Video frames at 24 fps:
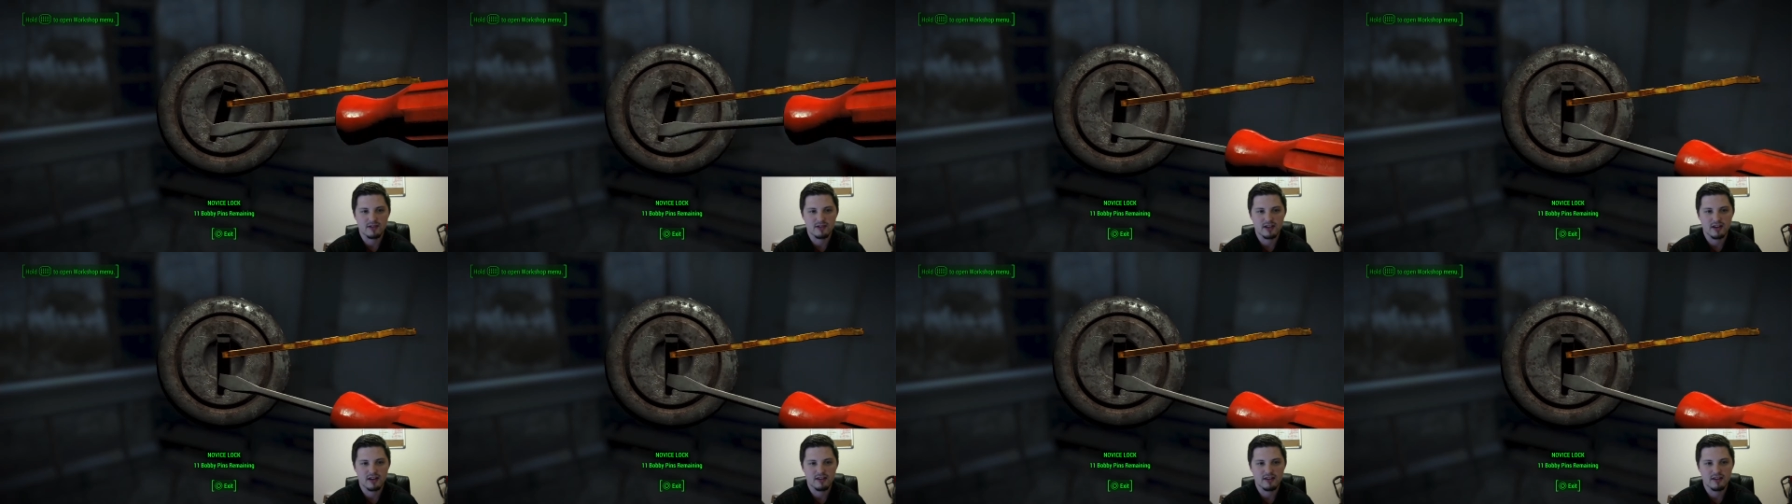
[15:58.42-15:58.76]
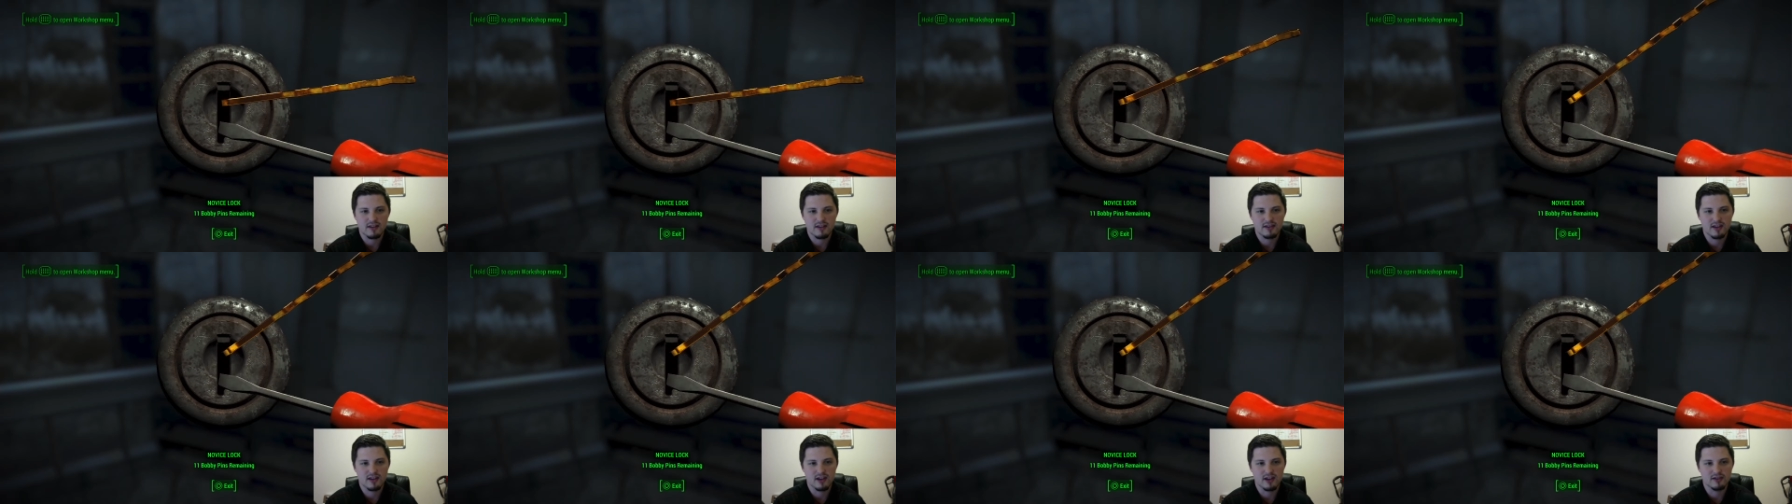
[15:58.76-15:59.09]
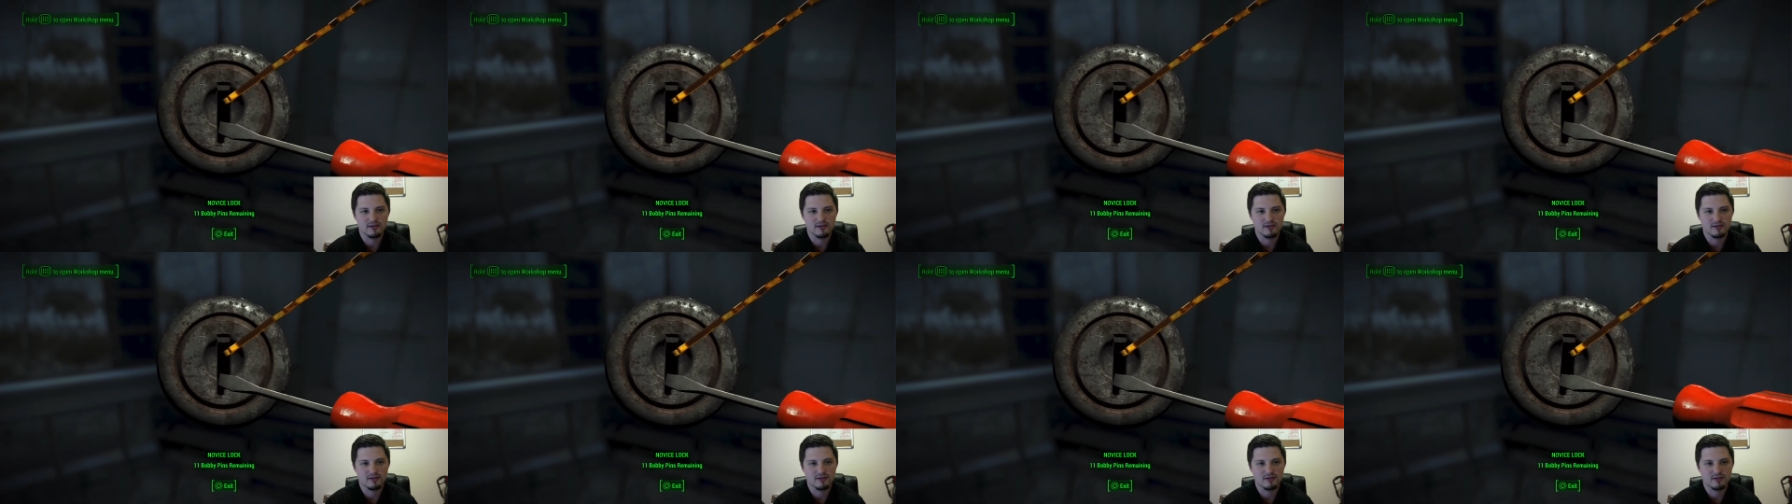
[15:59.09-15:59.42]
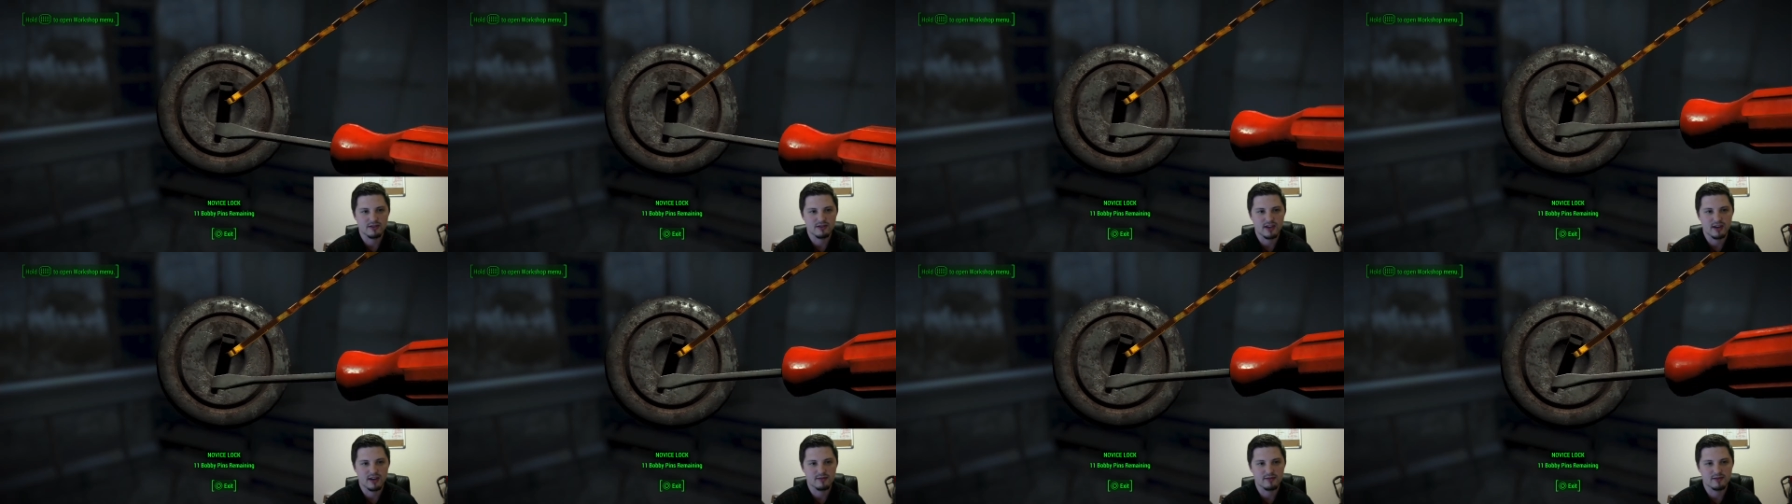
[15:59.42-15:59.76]
and I think the Elder
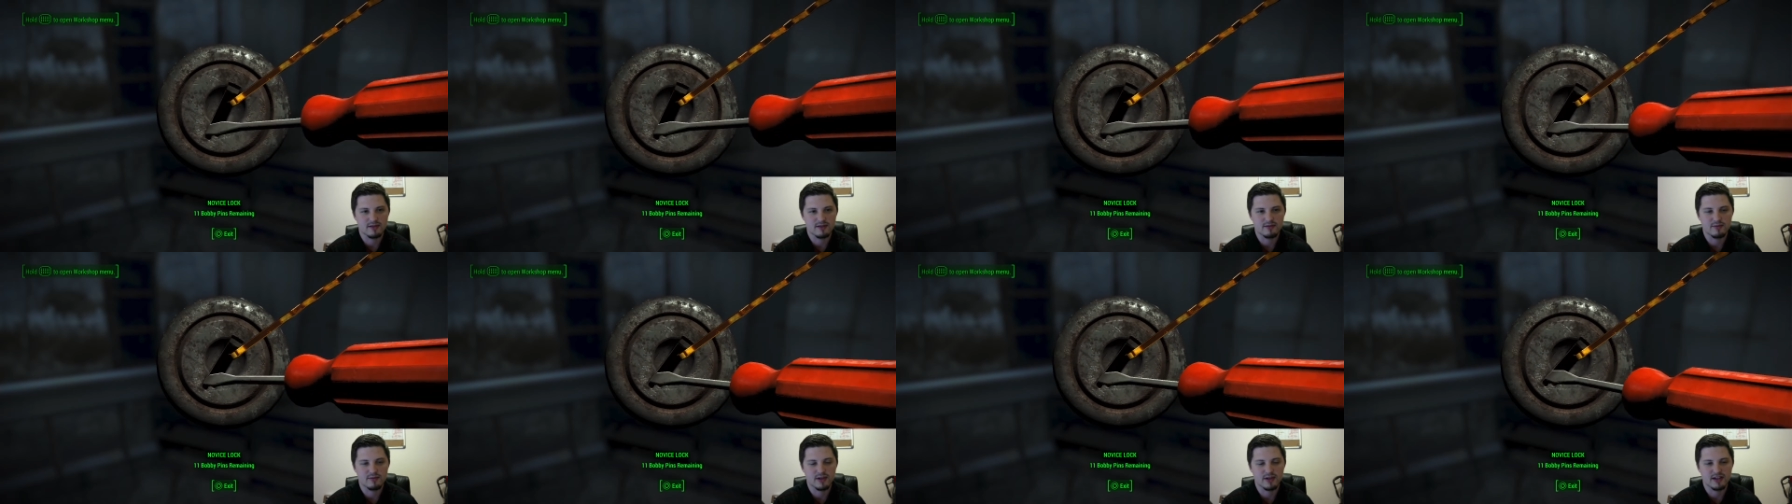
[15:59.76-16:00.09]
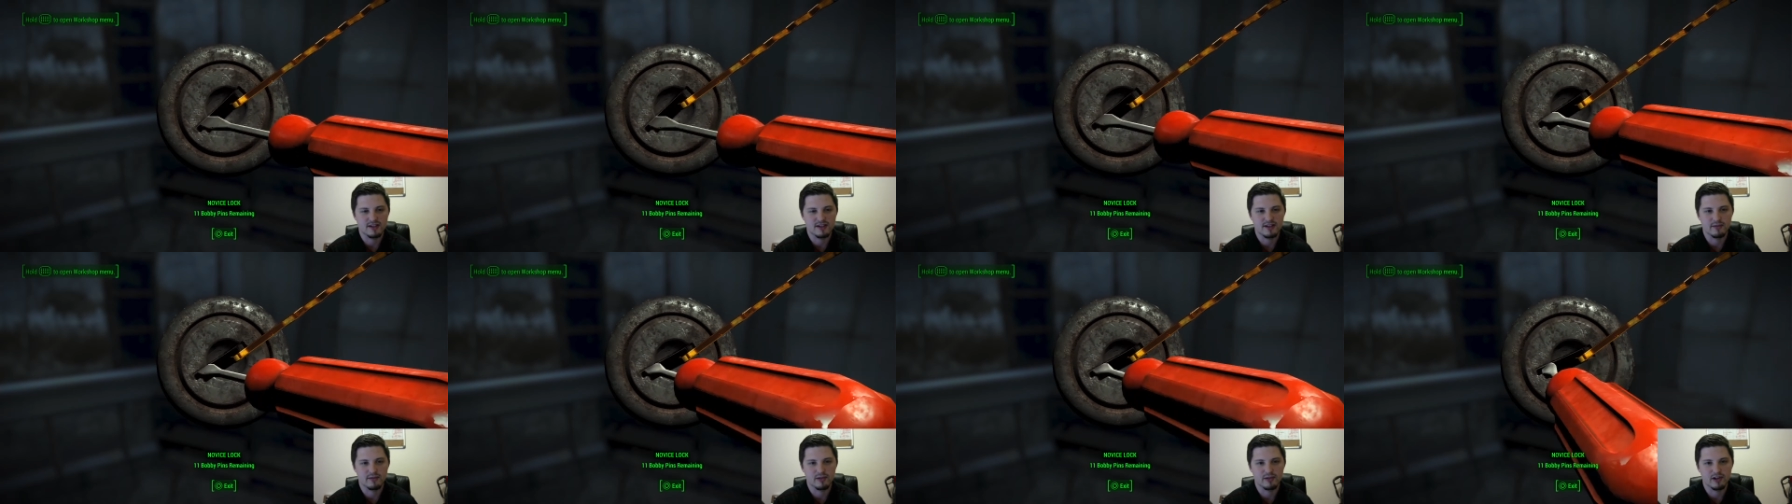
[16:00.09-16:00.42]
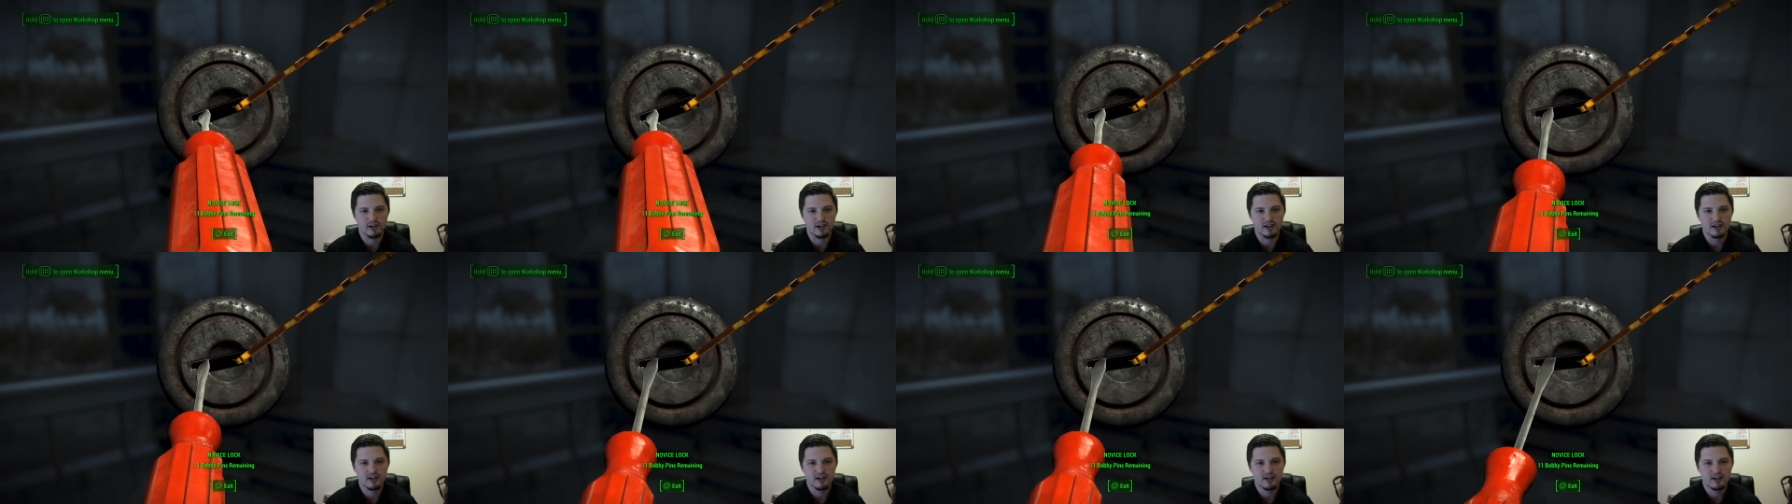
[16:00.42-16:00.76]
Scrolls games is pretty similar,